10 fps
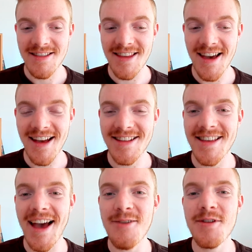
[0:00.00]
that
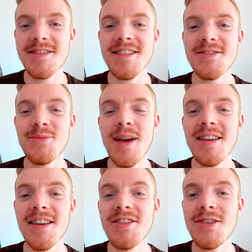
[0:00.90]
I wanted to
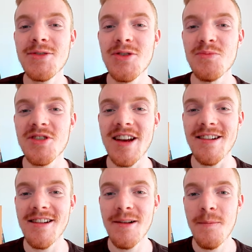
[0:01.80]
make a YouTube
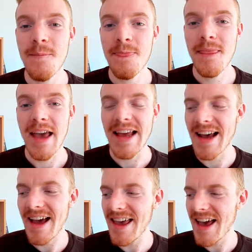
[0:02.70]
channel and
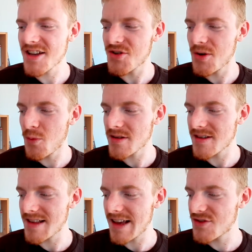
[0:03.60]
I actually
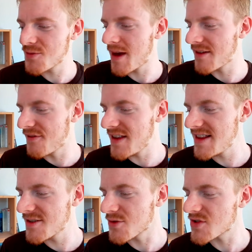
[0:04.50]
wanted like to make
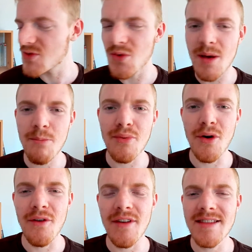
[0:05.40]
videos, do
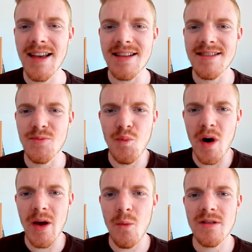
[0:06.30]
improv, and that's
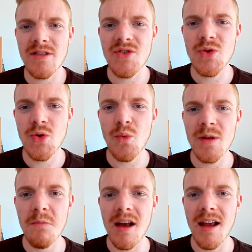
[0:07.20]
what I wanted to do
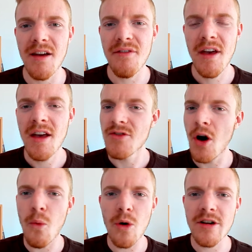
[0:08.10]
with my life.
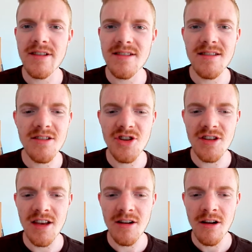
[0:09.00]
Not work as an
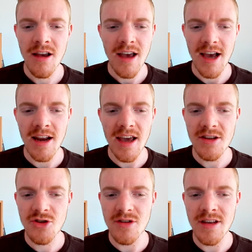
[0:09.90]
engineer, and
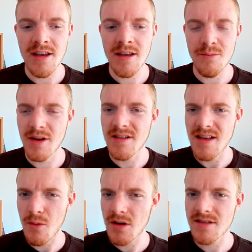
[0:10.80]
actually because
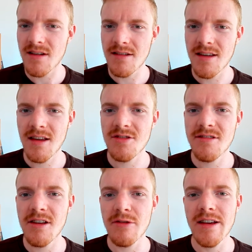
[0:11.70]
I was studying
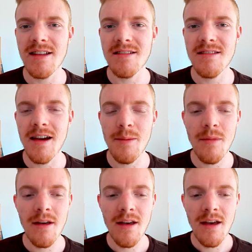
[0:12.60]
engineering at the
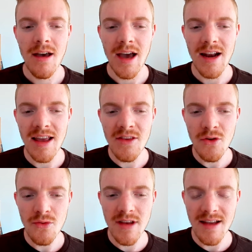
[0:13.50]
time and I
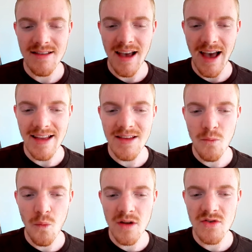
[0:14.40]
knew that I
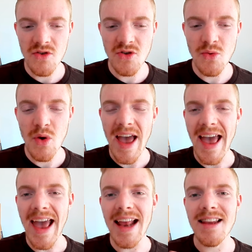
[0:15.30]
didn't want to do
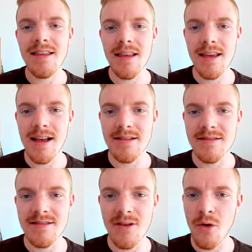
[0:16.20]
anything else.
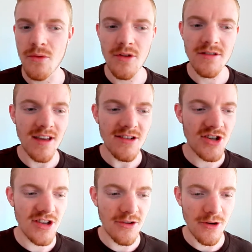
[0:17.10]
So not
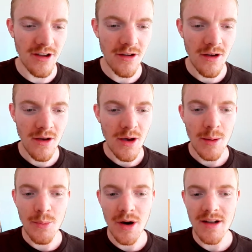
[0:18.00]
engineering,
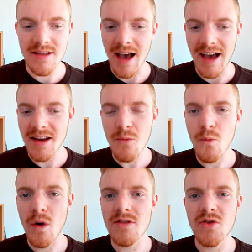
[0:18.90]
but I didn't
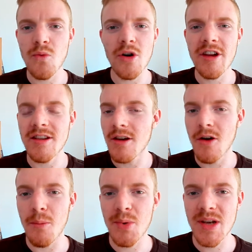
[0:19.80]
want to work in a
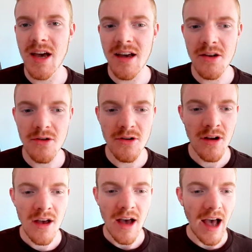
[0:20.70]
company either.
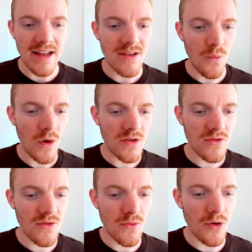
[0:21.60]
I didn't
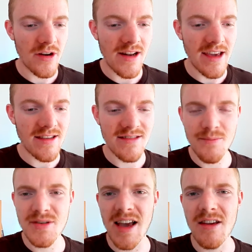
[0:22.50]
want to work like as
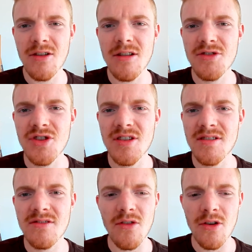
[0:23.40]
a
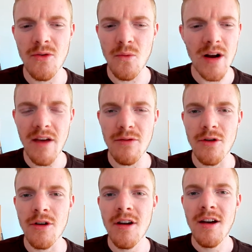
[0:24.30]
psychologist or
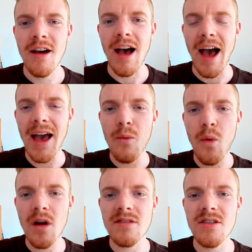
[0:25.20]
whatever. I
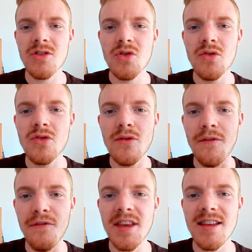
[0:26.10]
wanted to do
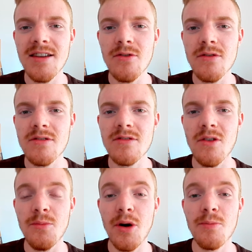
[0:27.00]
videos
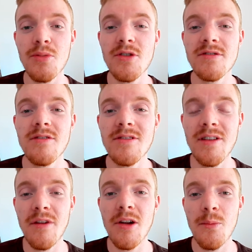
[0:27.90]
about personal
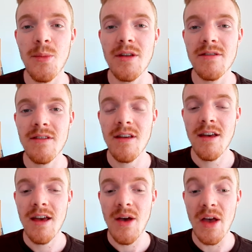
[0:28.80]
development.
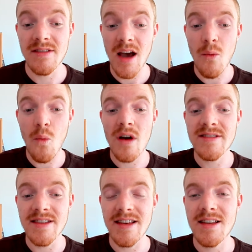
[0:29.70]
And that
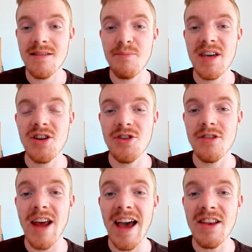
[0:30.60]
was it,
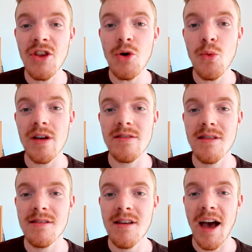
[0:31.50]
period. I knew
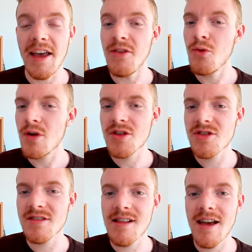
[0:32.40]
it. I knew it
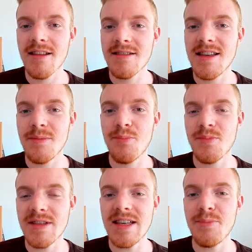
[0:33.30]
just like
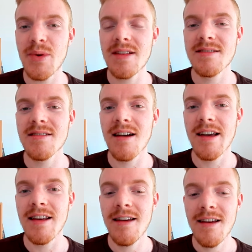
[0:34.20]
deep
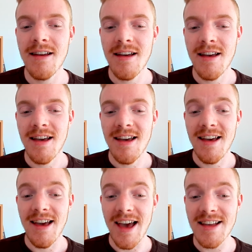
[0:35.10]
inside.
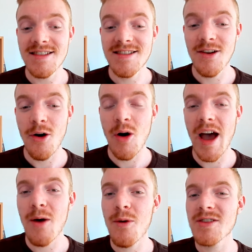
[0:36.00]
And so
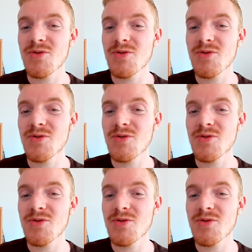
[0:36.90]
I was